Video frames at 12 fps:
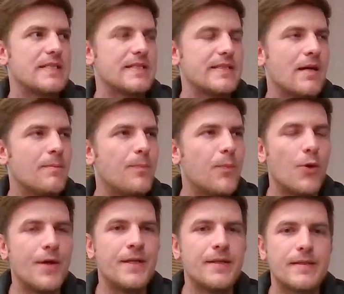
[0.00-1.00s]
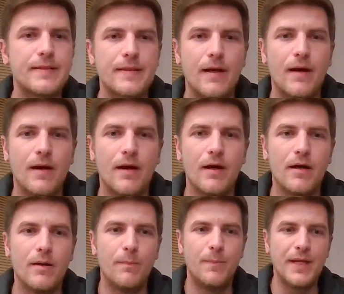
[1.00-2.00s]
some point
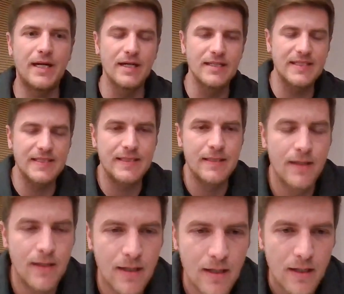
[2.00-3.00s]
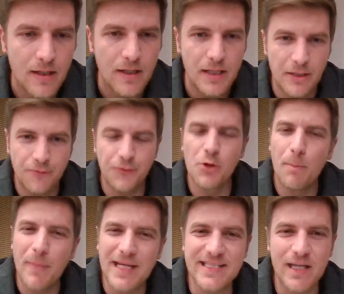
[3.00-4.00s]
uh, because if you
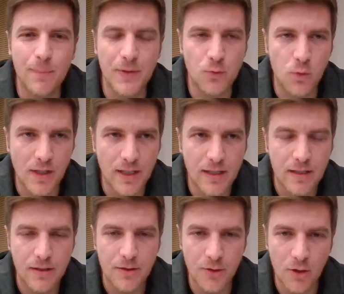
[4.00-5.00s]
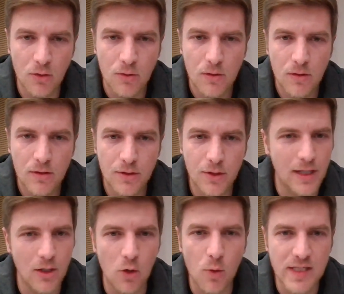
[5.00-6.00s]
mess up at work, you know, you
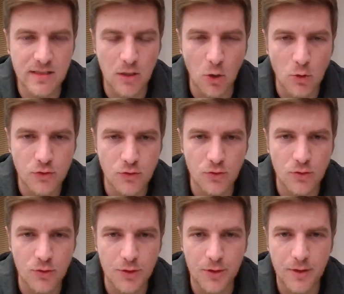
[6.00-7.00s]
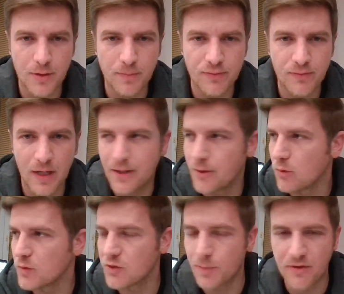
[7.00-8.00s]
can always go to your, I don't know,
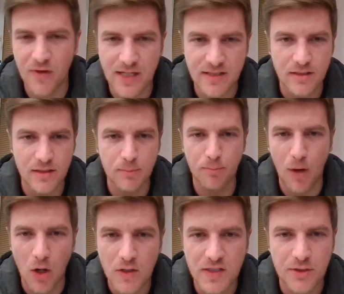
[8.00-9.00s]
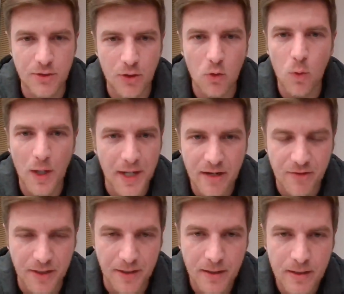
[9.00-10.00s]
supervisor, boss, you know,
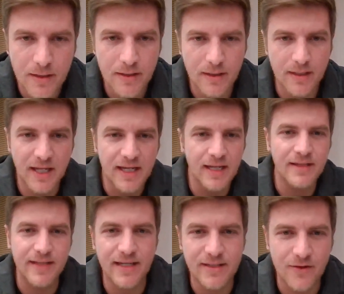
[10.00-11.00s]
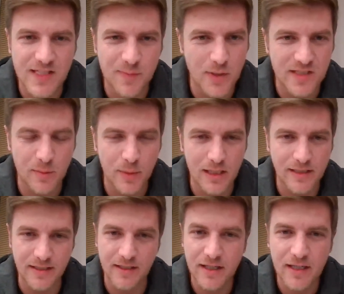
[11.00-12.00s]
whatever. He can take the
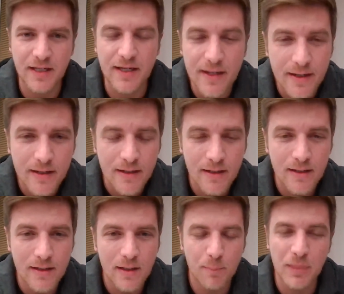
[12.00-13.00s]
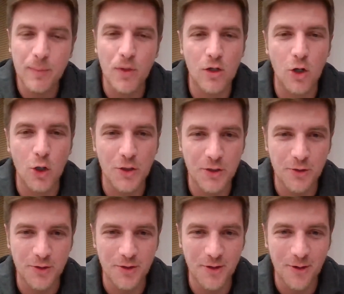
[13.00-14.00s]
responsibility. Here, people call you
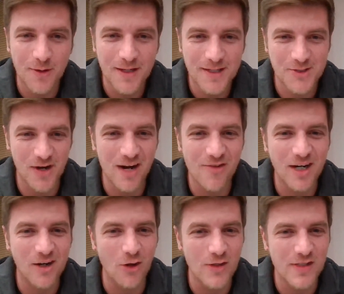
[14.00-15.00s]
you know driver calls